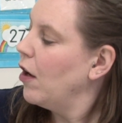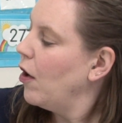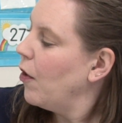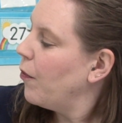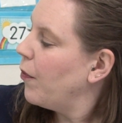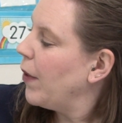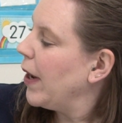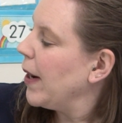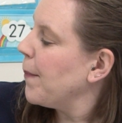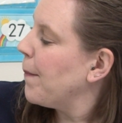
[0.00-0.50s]

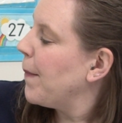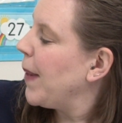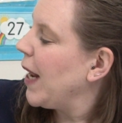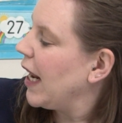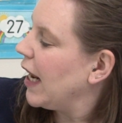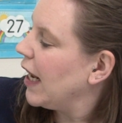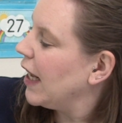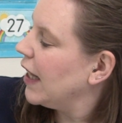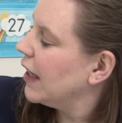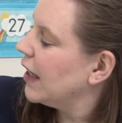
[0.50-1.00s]
When
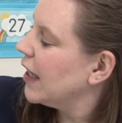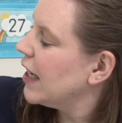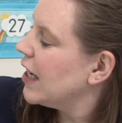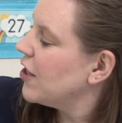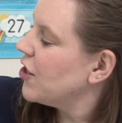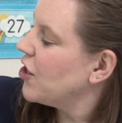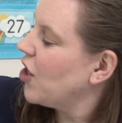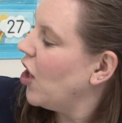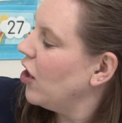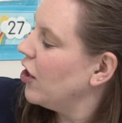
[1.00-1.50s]

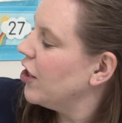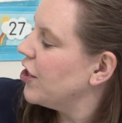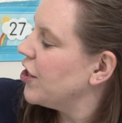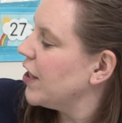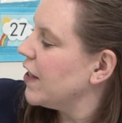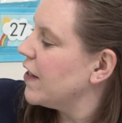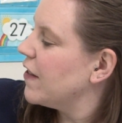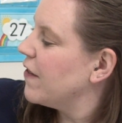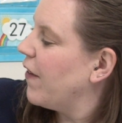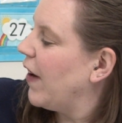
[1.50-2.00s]

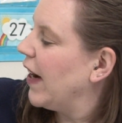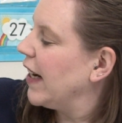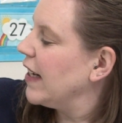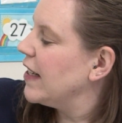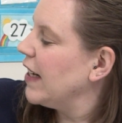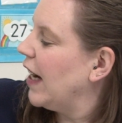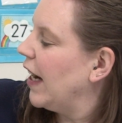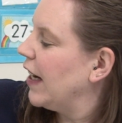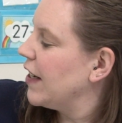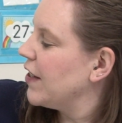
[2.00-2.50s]
paleontologists find
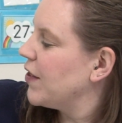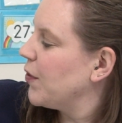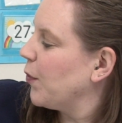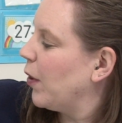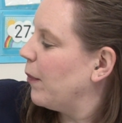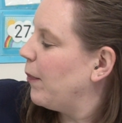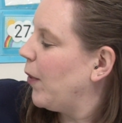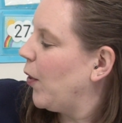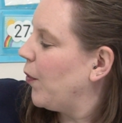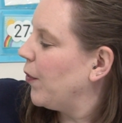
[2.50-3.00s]

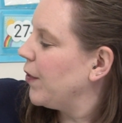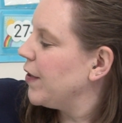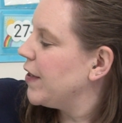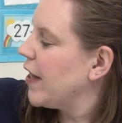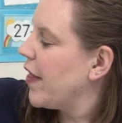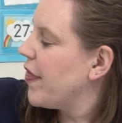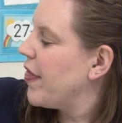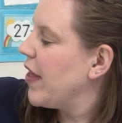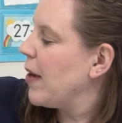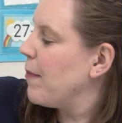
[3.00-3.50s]
dinosaur bones,
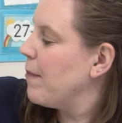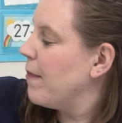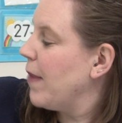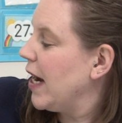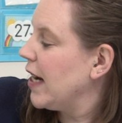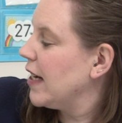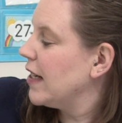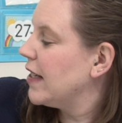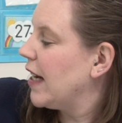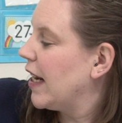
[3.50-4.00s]
they
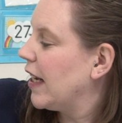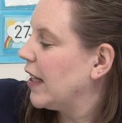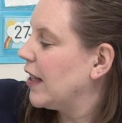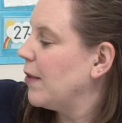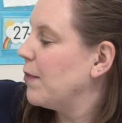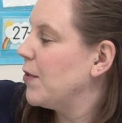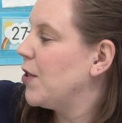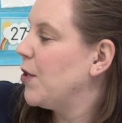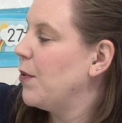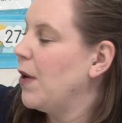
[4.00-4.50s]
might take
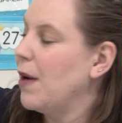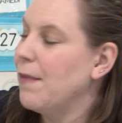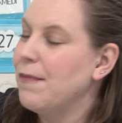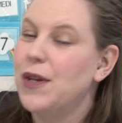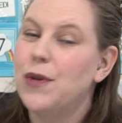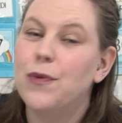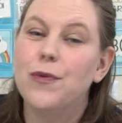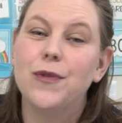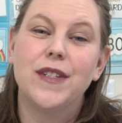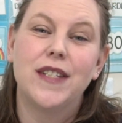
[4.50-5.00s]
them to a
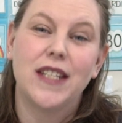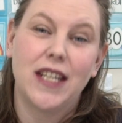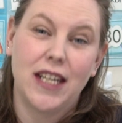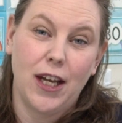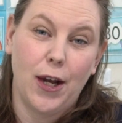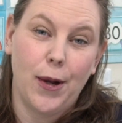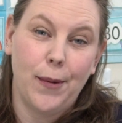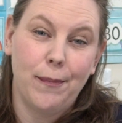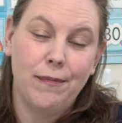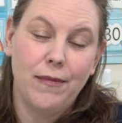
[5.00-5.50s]

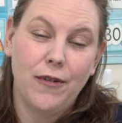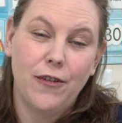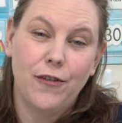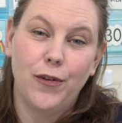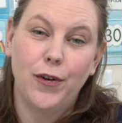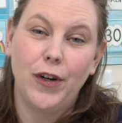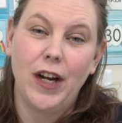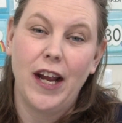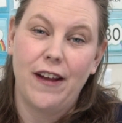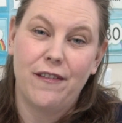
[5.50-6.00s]
museum
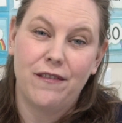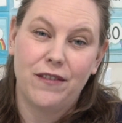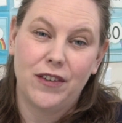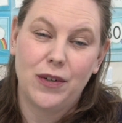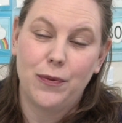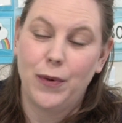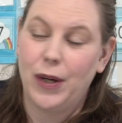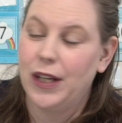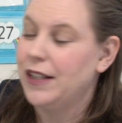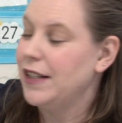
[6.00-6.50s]
for
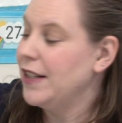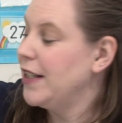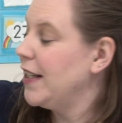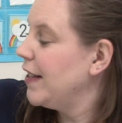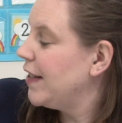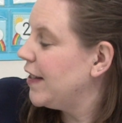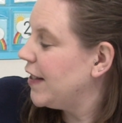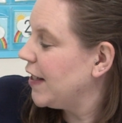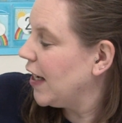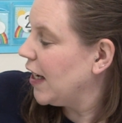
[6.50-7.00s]
everyone to
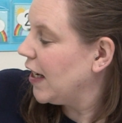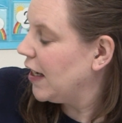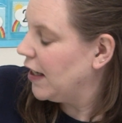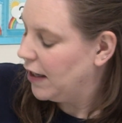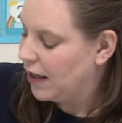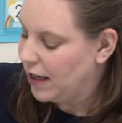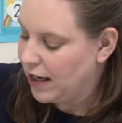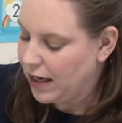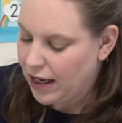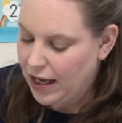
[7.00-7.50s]
see.
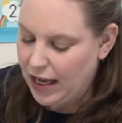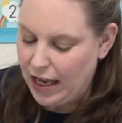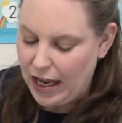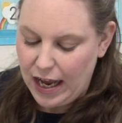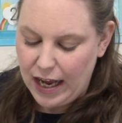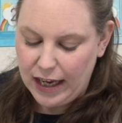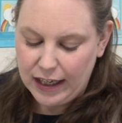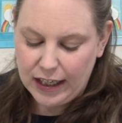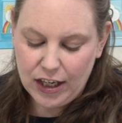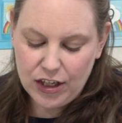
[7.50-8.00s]

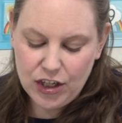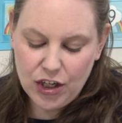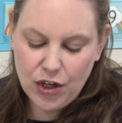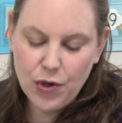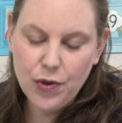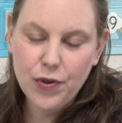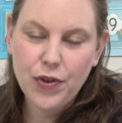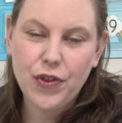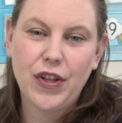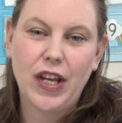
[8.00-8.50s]
Can
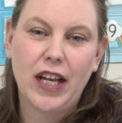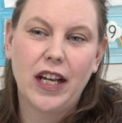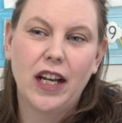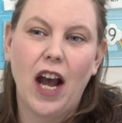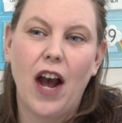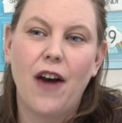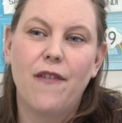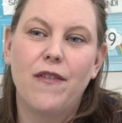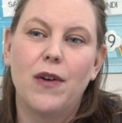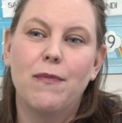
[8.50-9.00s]
you think
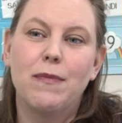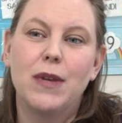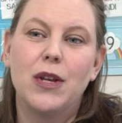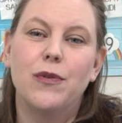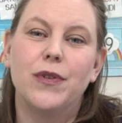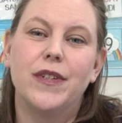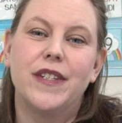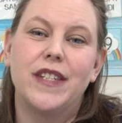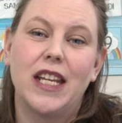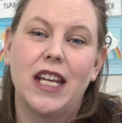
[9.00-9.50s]
of a
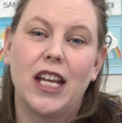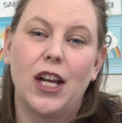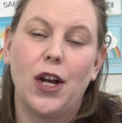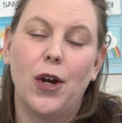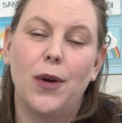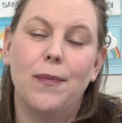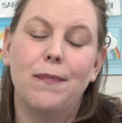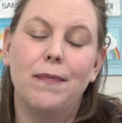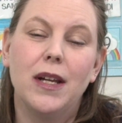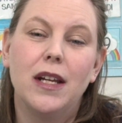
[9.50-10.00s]

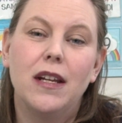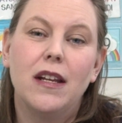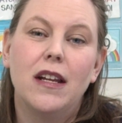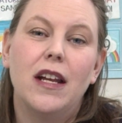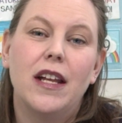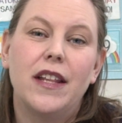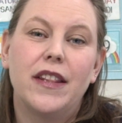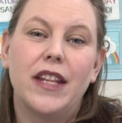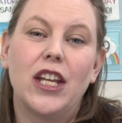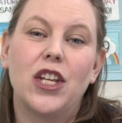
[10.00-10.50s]
museum
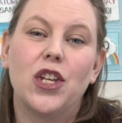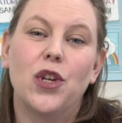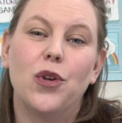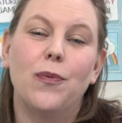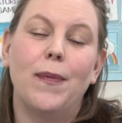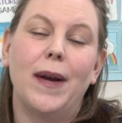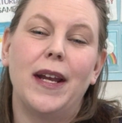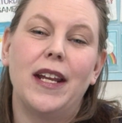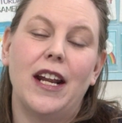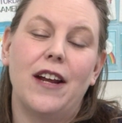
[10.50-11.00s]
that you
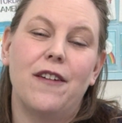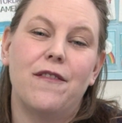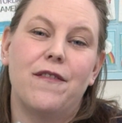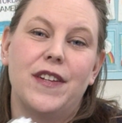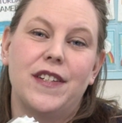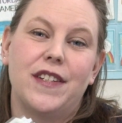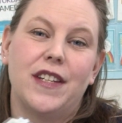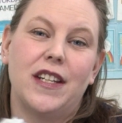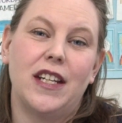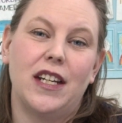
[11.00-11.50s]
might have
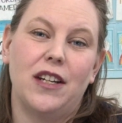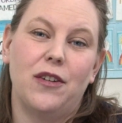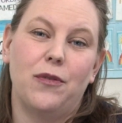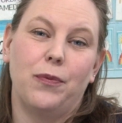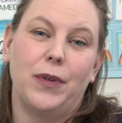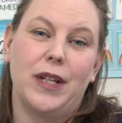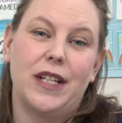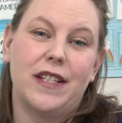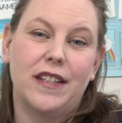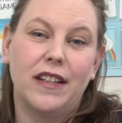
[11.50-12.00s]
visited
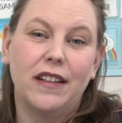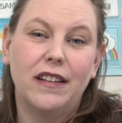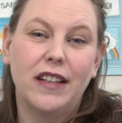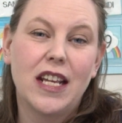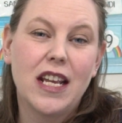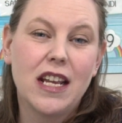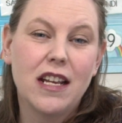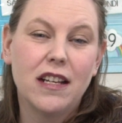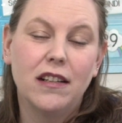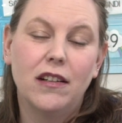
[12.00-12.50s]

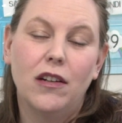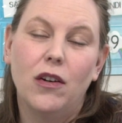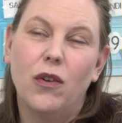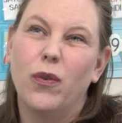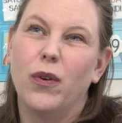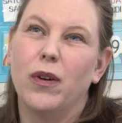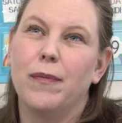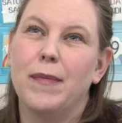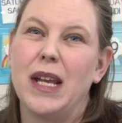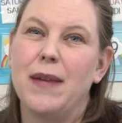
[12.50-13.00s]
recently
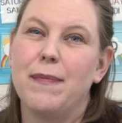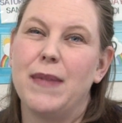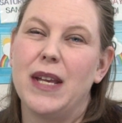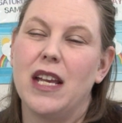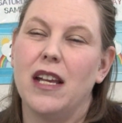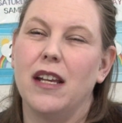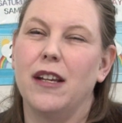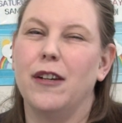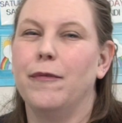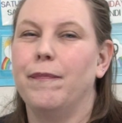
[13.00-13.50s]
or
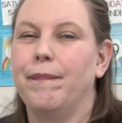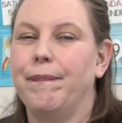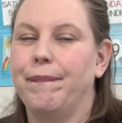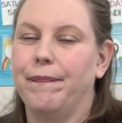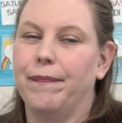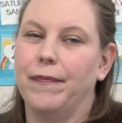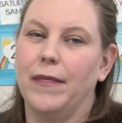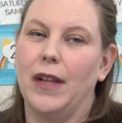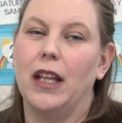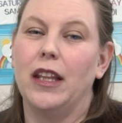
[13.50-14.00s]
maybe
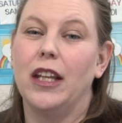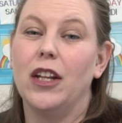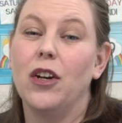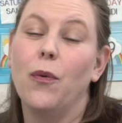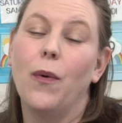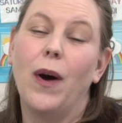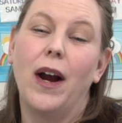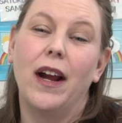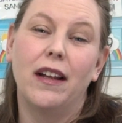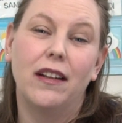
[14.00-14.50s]
a
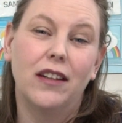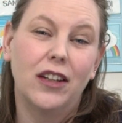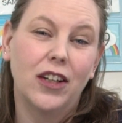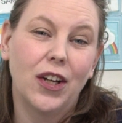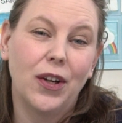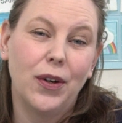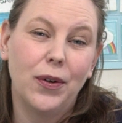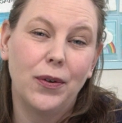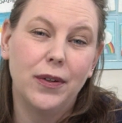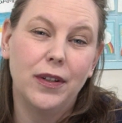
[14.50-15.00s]
little while
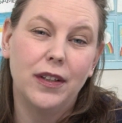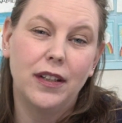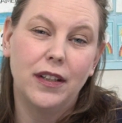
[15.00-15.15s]
ago?